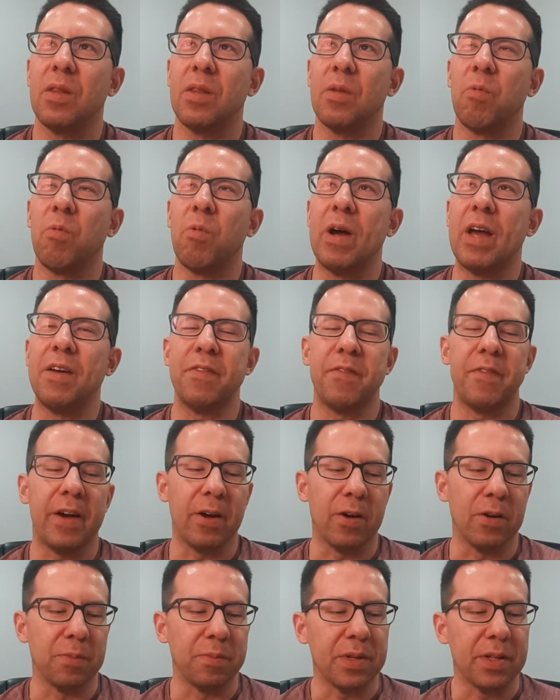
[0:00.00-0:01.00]
the way
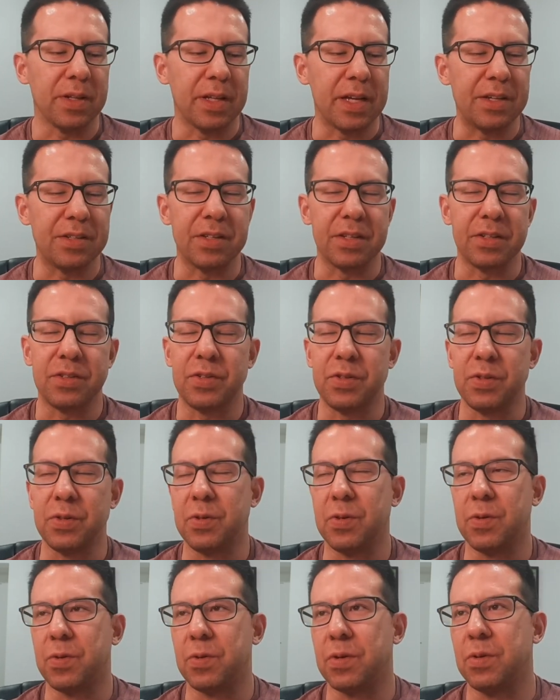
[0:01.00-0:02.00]
farrell plays it
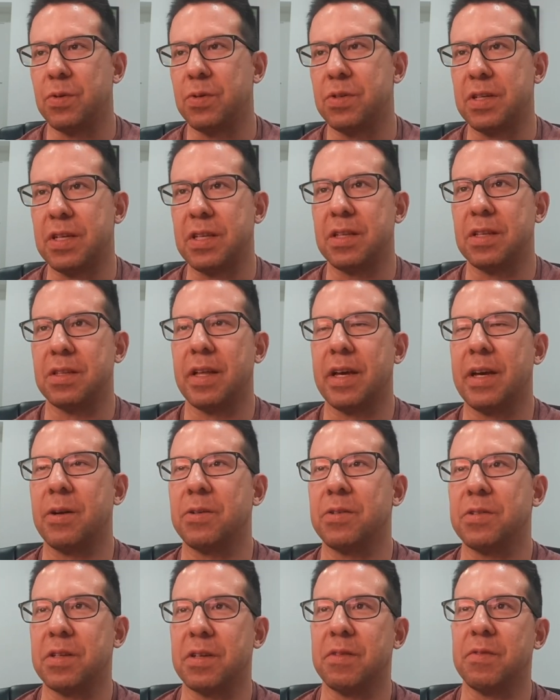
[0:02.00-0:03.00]
too you see the
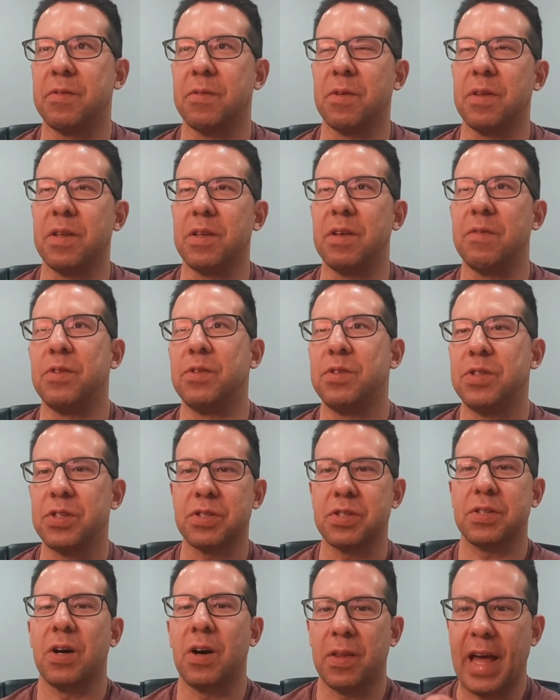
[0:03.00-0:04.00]
layers of if you
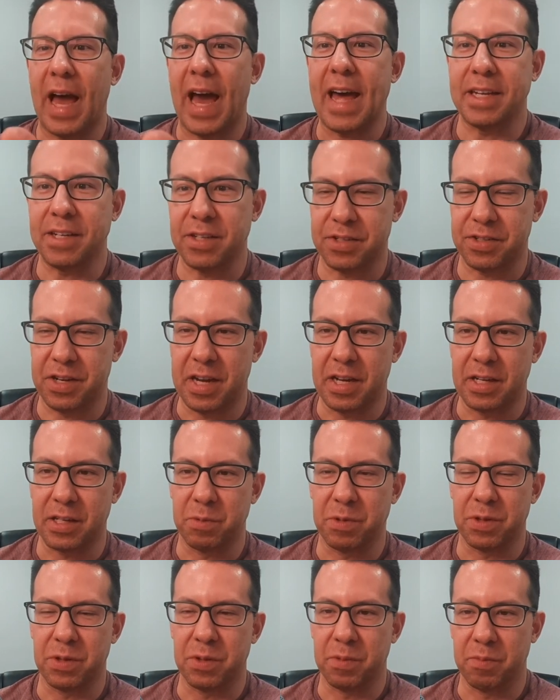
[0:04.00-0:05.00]
just saw that
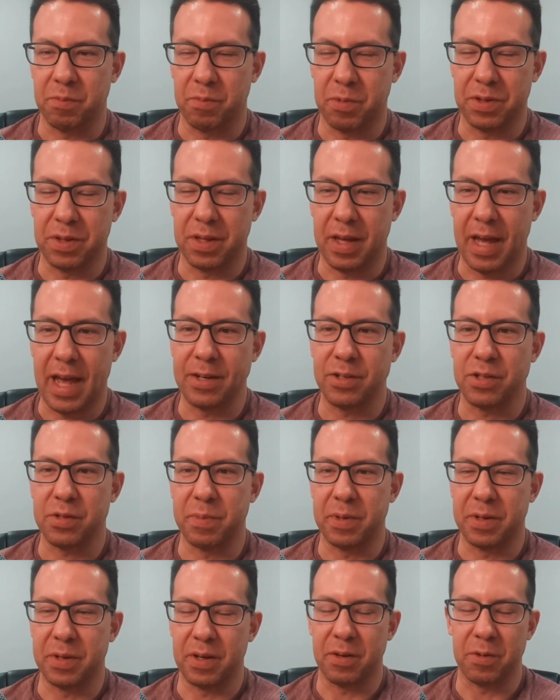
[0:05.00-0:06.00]
exchange with the with the
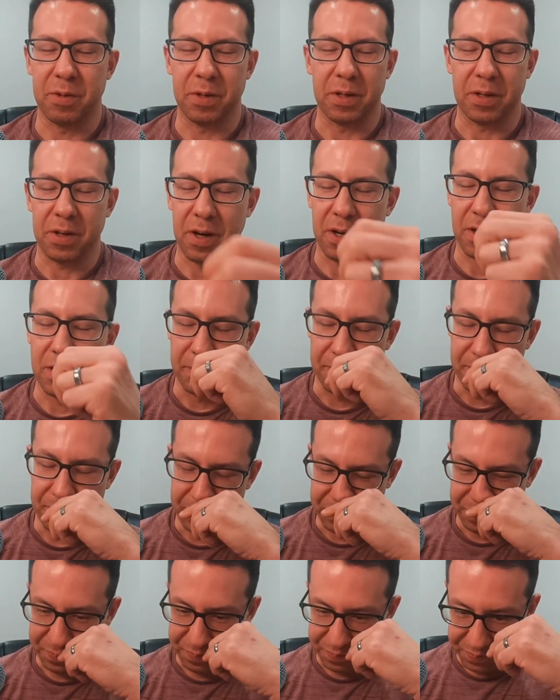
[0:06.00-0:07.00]
henchman i don't know what you call him
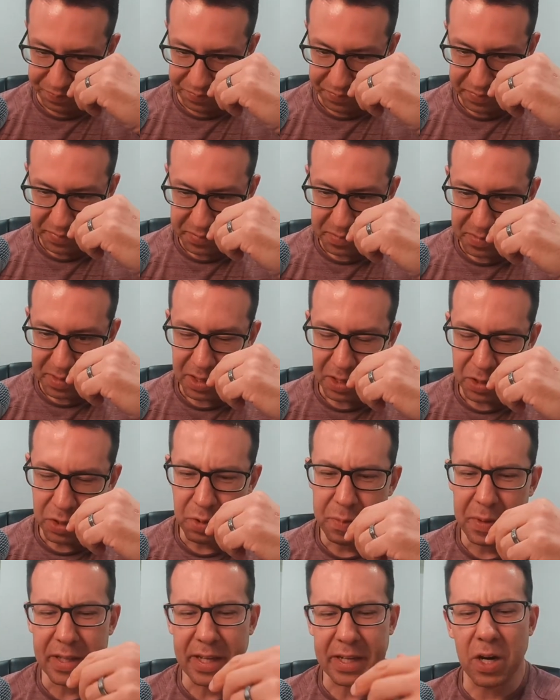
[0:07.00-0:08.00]

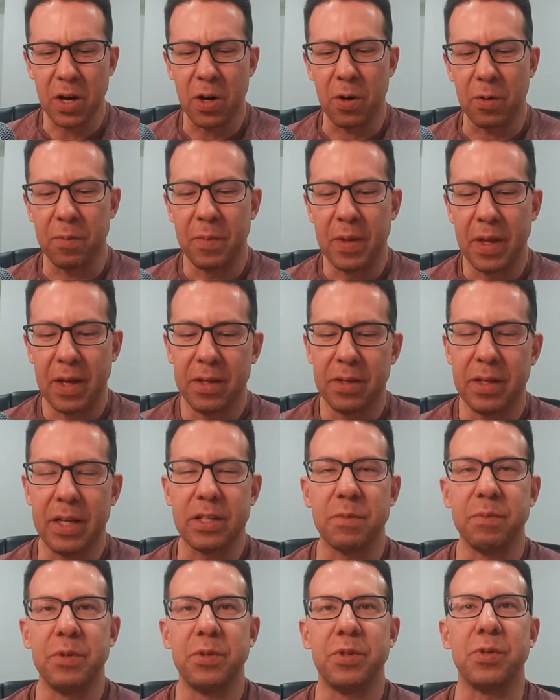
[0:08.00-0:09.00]
you'd be like oh
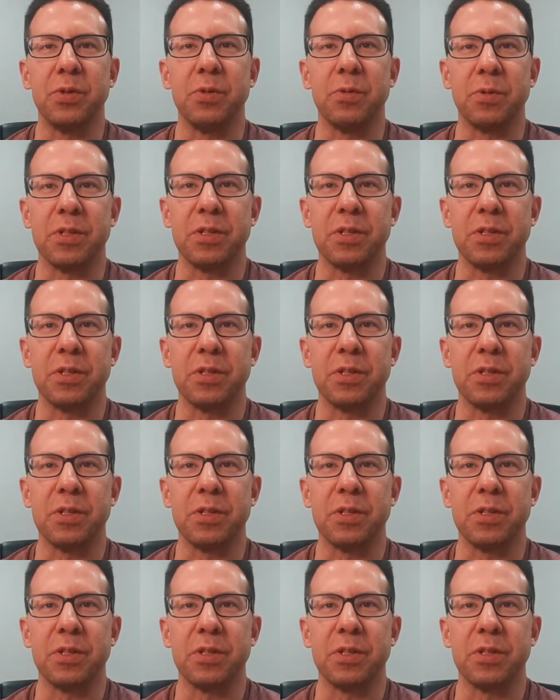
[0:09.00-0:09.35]
that's mutual